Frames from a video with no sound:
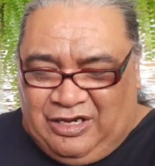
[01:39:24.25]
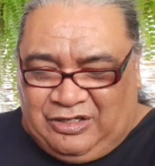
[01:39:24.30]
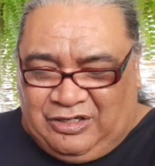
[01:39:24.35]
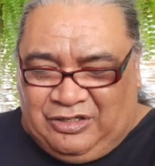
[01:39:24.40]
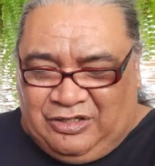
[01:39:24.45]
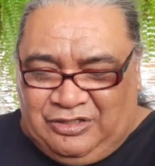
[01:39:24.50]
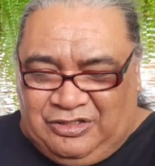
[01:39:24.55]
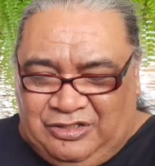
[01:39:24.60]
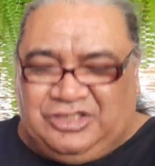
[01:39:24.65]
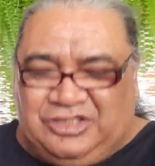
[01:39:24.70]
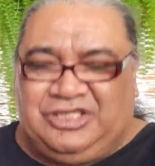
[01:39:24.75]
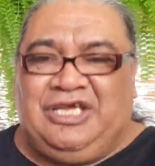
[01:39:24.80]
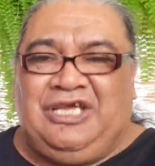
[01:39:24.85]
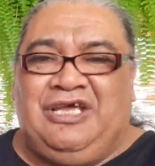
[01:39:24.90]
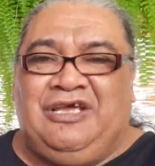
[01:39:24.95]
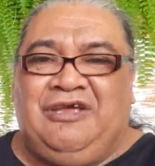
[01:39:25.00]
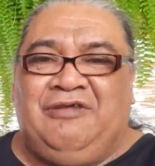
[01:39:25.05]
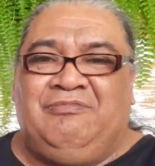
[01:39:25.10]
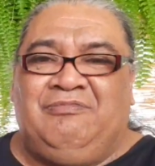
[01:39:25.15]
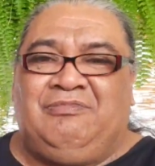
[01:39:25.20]
couldn't
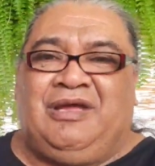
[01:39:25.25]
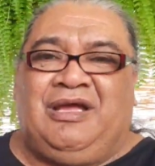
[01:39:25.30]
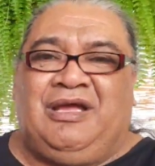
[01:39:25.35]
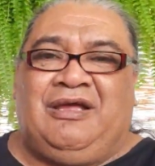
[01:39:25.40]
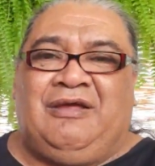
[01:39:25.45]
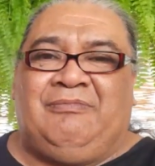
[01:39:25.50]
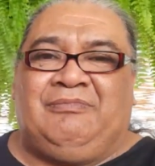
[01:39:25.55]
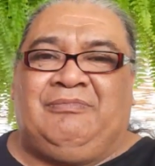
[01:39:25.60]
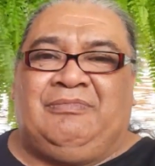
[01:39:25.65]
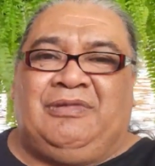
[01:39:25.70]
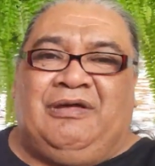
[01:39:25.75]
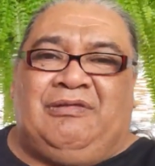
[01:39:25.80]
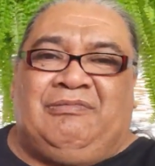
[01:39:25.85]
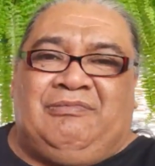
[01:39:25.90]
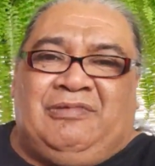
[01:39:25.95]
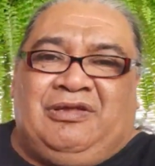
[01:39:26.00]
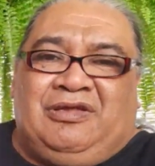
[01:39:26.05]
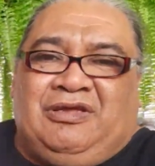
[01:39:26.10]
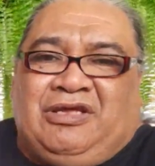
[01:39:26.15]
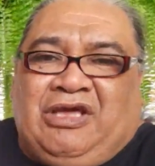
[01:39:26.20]
see him
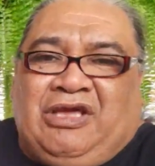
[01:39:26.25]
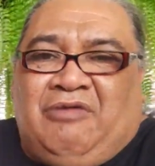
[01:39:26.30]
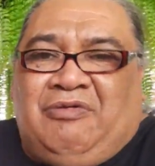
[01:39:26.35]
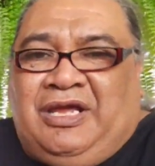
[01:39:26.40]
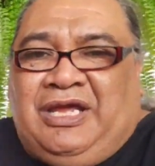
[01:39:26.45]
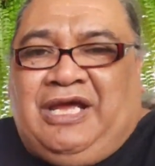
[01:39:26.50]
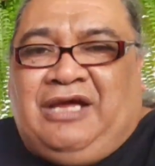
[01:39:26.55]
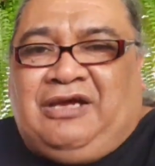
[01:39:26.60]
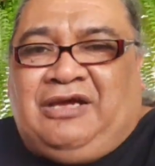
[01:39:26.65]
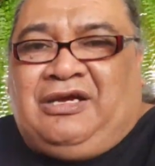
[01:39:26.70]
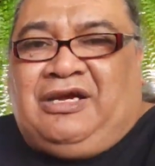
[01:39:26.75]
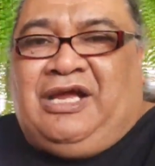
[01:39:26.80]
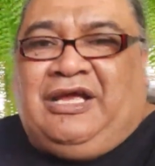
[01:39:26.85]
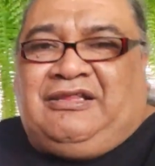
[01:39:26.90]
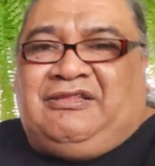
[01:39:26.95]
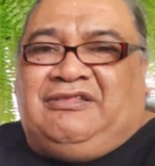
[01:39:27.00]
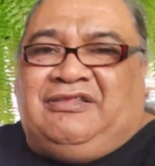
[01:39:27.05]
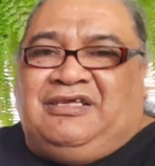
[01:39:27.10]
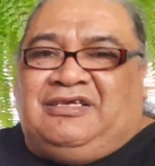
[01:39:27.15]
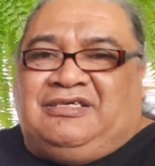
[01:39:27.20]
going out
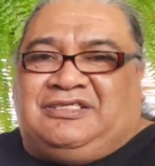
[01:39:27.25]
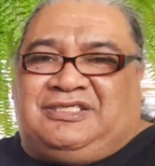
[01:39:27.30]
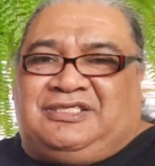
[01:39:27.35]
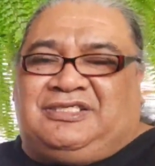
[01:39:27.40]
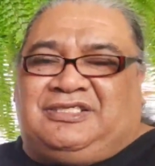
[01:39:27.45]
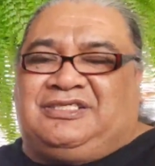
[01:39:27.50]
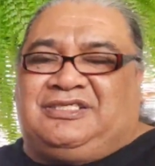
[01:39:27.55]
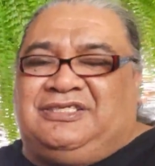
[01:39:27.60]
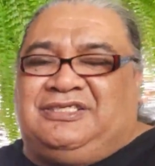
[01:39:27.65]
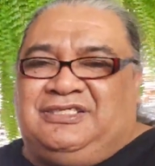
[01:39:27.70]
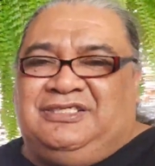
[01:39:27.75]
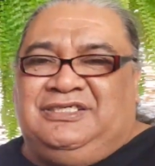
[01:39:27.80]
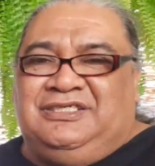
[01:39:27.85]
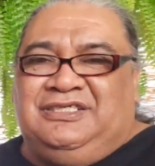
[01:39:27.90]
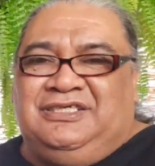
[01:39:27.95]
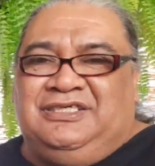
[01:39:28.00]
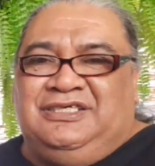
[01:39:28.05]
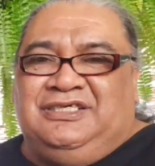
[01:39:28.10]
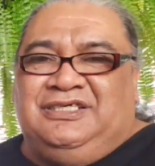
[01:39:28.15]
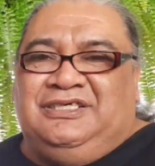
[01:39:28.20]
like this.
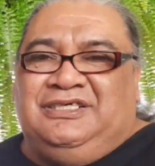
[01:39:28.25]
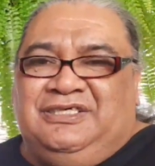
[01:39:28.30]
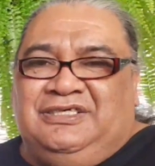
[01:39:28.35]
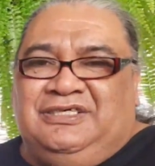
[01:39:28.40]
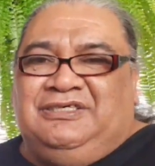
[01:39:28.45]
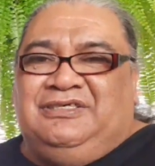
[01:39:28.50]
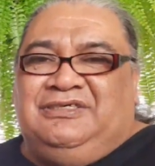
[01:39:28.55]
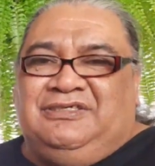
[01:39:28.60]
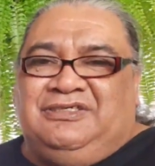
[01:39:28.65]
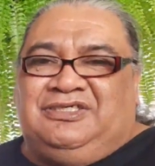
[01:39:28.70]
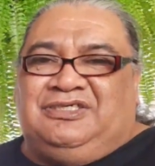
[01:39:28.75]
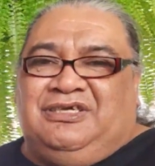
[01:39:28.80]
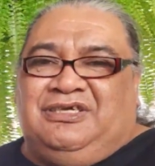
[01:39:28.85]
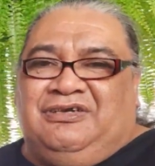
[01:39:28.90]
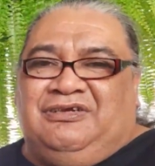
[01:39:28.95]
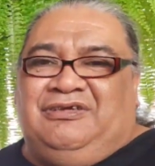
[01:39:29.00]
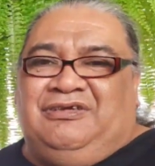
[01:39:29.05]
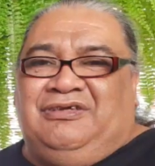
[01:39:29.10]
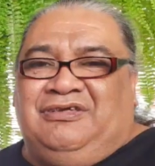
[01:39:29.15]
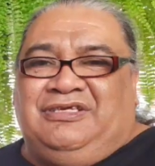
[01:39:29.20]

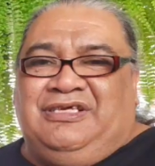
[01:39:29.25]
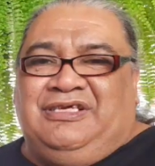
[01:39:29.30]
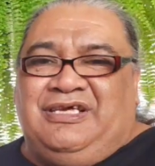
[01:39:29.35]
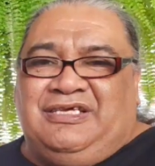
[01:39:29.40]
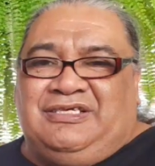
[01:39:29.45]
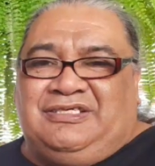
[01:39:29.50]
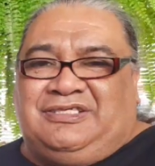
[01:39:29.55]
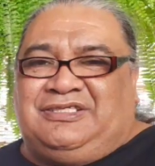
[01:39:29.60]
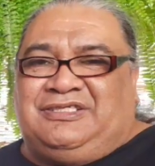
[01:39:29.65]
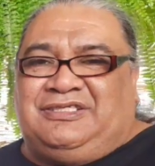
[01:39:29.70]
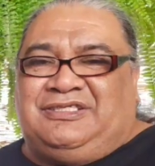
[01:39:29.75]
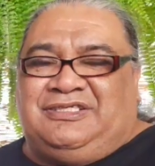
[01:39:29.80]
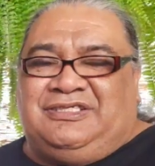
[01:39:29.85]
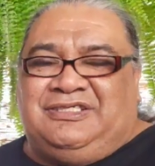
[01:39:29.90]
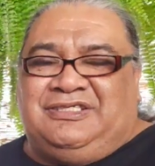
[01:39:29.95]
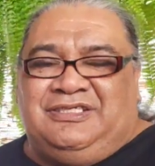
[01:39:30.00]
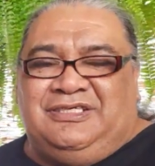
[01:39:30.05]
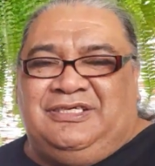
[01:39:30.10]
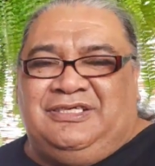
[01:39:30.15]
So yes,